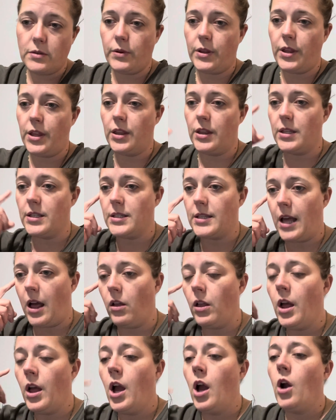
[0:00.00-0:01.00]
within the
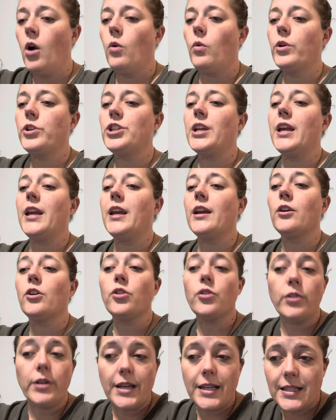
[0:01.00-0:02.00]
cell, which
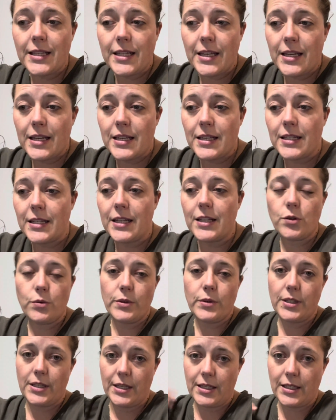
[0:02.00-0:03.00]
increases its
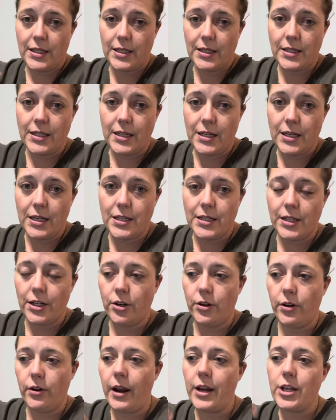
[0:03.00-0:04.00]
resistance to
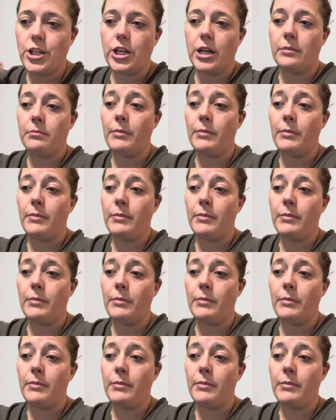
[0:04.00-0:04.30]
deterioration,